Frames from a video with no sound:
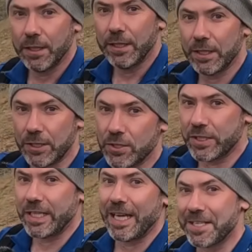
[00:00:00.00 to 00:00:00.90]
You can just
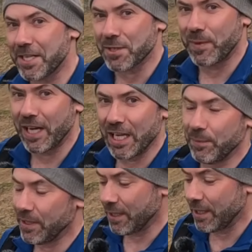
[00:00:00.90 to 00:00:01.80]
see Haystacks behind
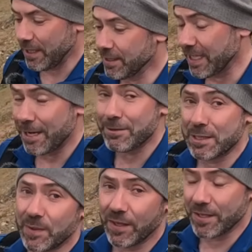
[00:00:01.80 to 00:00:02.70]
me, and that down,
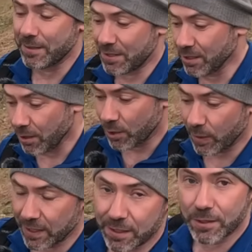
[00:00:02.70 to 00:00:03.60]
to be honest, it's a lot
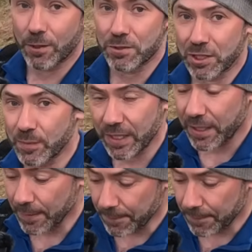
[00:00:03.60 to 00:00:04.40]
quicker than I thought it was going to be.